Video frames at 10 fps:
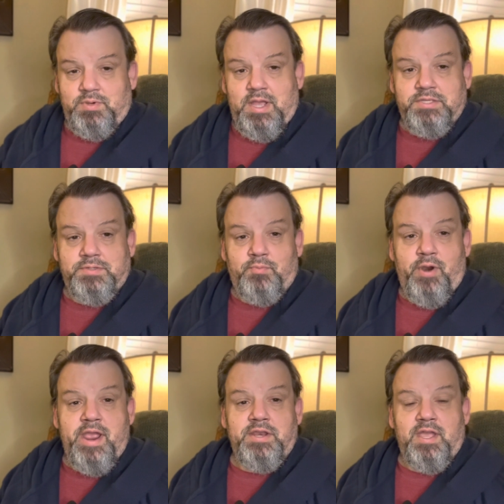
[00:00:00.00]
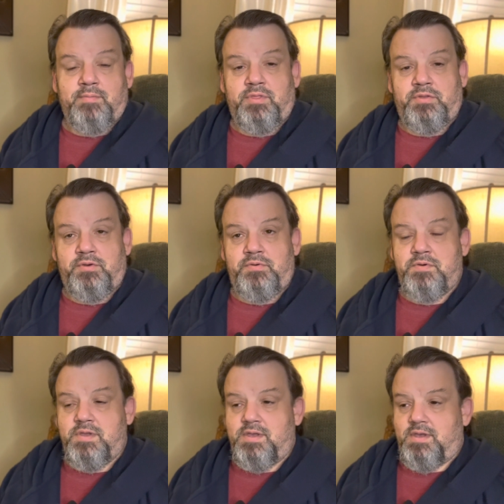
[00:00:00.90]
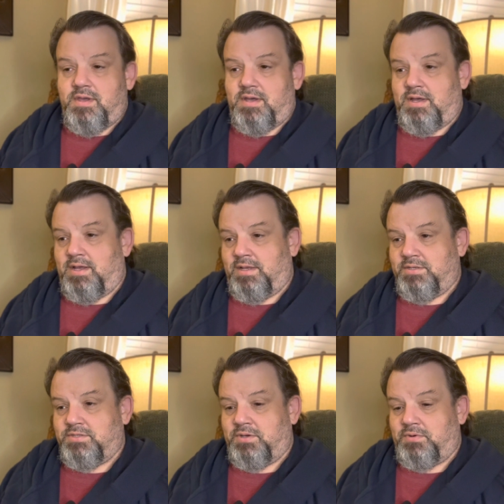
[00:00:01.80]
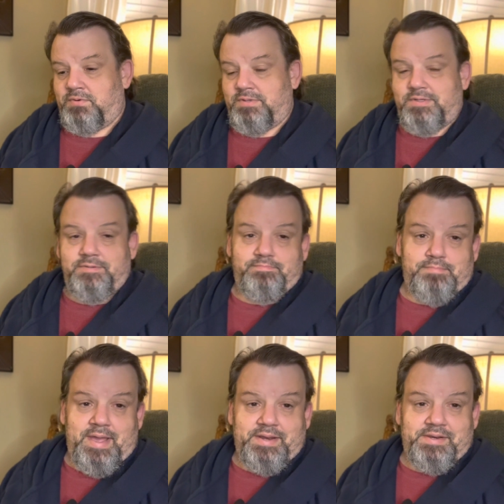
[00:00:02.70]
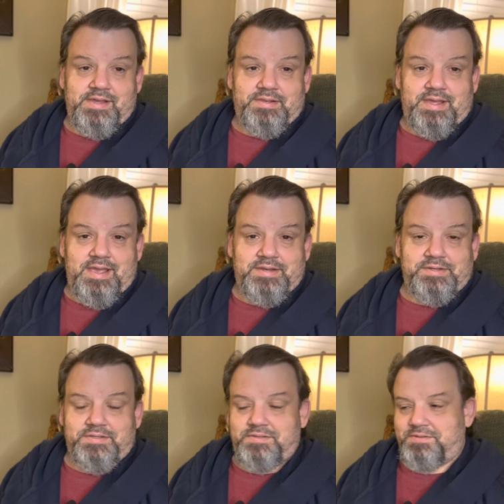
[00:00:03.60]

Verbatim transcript: We got some rain coming through, uh, so batten down the hatches.